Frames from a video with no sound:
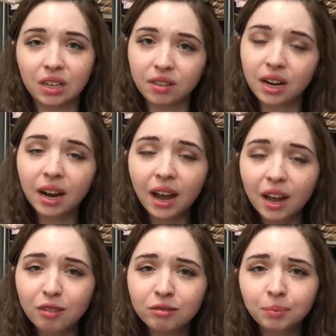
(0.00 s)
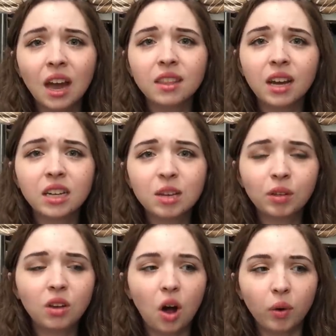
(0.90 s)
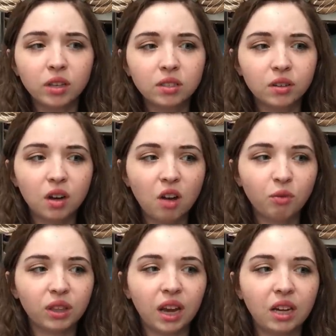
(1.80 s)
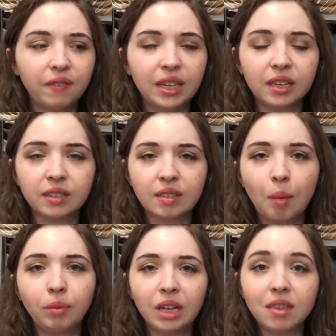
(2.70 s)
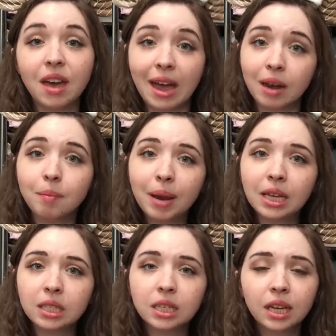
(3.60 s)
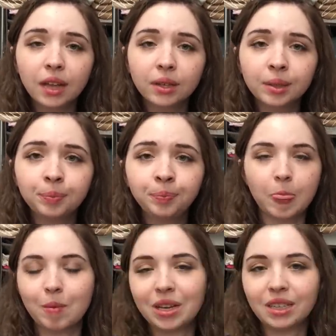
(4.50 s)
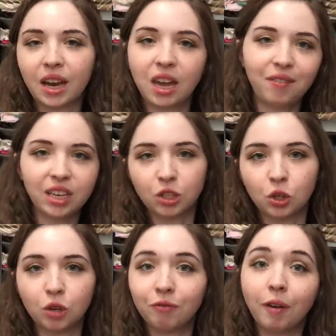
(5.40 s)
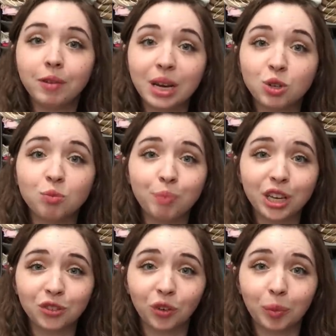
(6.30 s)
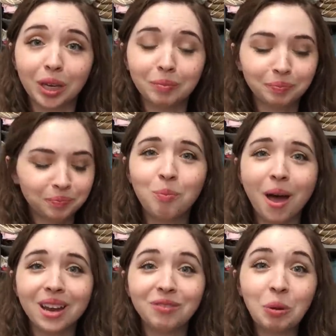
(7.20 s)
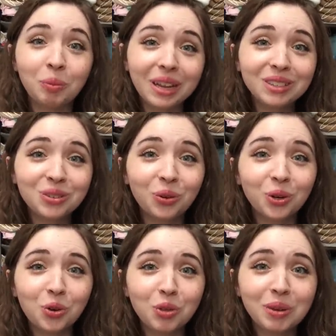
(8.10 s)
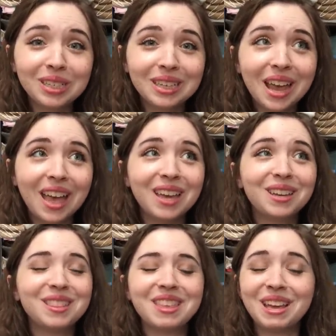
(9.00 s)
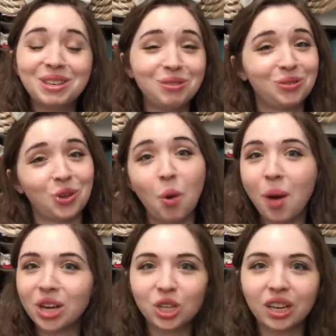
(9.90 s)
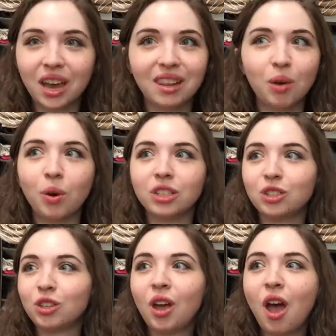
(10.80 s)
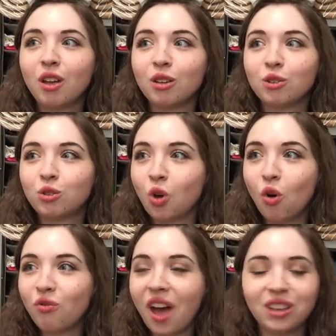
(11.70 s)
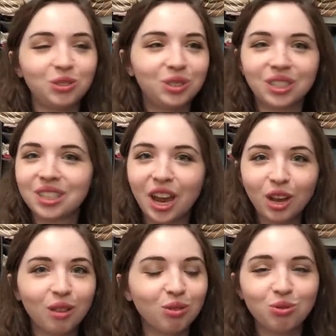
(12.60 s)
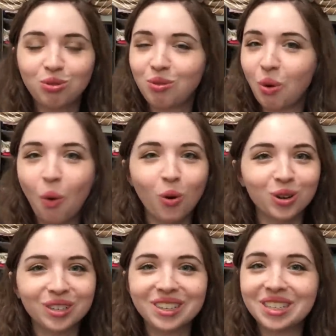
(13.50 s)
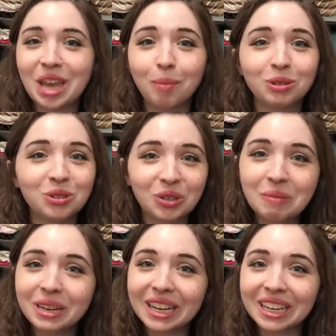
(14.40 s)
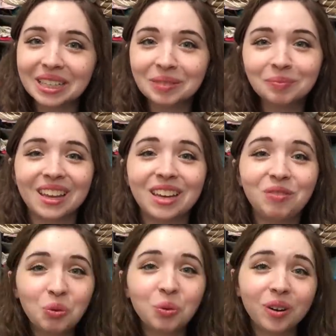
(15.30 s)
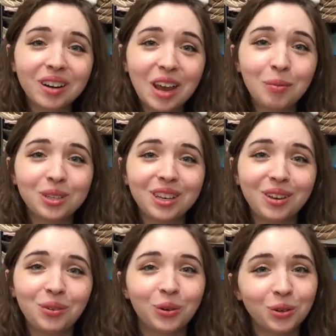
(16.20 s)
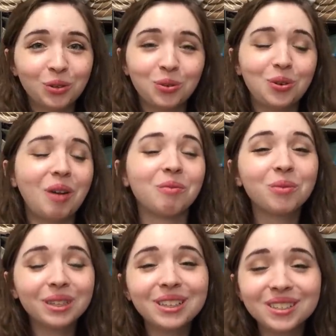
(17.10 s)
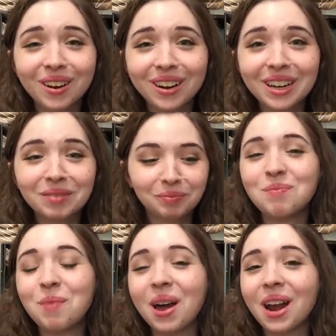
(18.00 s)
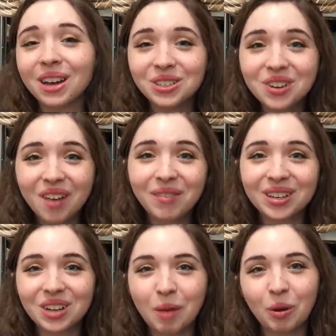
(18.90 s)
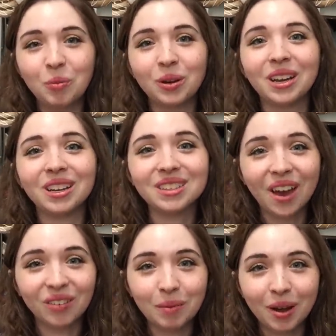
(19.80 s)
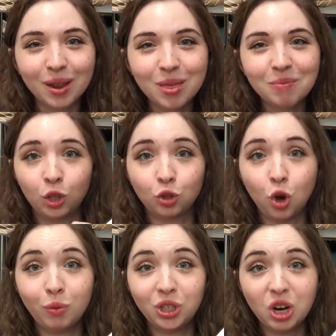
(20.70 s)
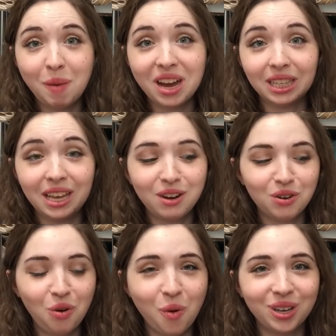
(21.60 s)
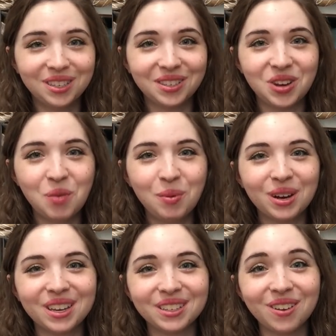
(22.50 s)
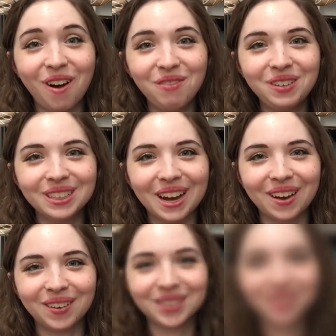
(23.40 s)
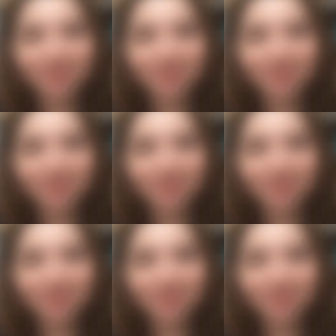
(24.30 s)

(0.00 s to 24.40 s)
ear that I have. And then I typically always start off with kind of like assembling the headbands together, because that kind of like is a good foundation base for me. But if you place an order with me today, thank you so much. Again, that was so fast. It was just like, the orders just kept streaming in. And if you weren't able to get an order through, I'm really sorry, but I do have my shop openings every month. So we'll check back later once this notebook is all filled out.